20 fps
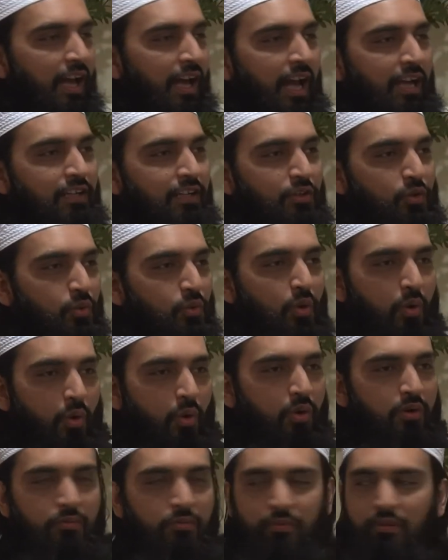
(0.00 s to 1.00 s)
And you
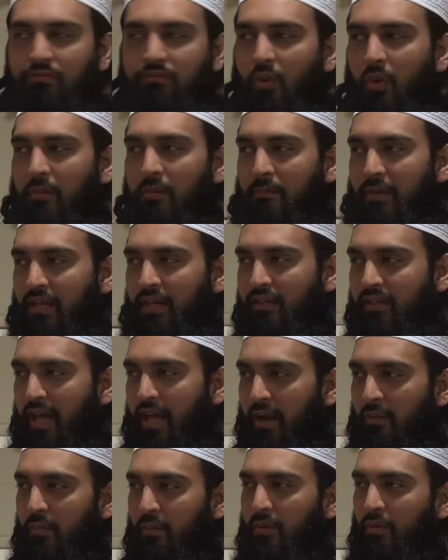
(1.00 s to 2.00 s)
all, we've all been
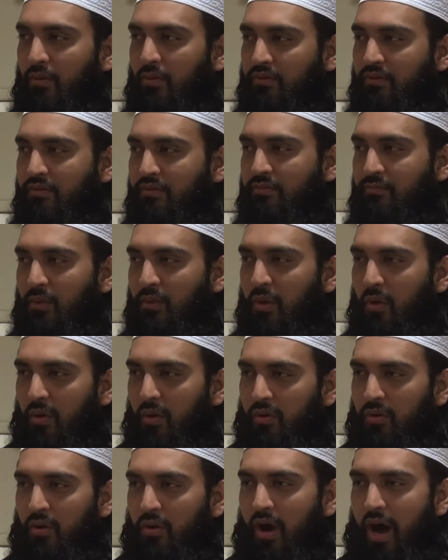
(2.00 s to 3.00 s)
there. We all, we
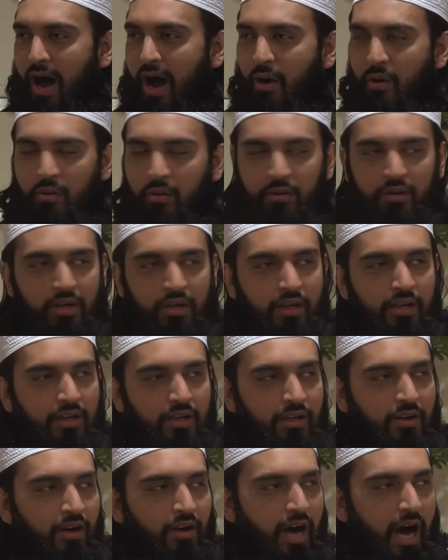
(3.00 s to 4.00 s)
all know how,
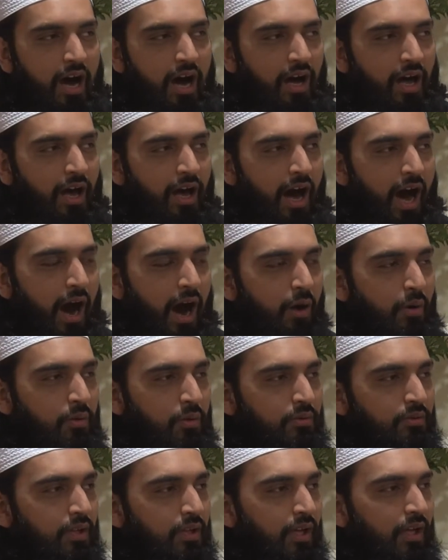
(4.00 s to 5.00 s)
you know, how,
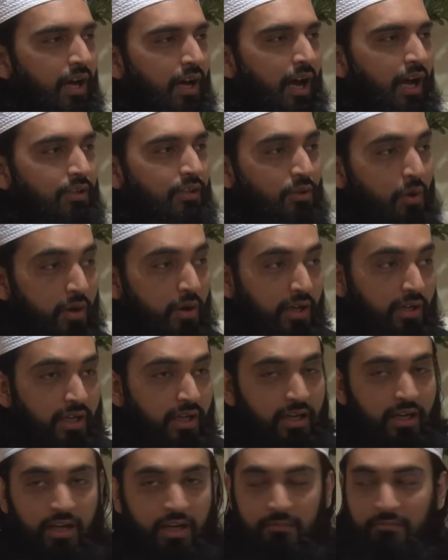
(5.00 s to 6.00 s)
how annoying
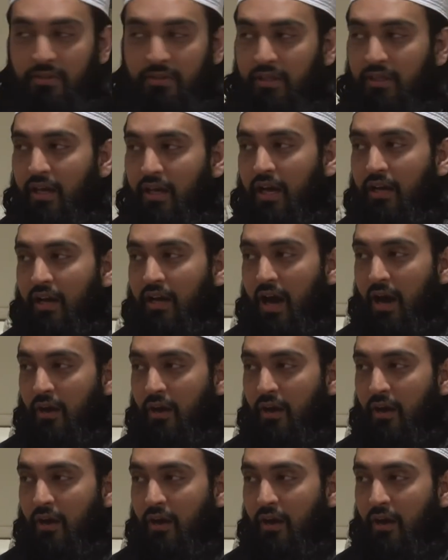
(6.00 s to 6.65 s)
it can be and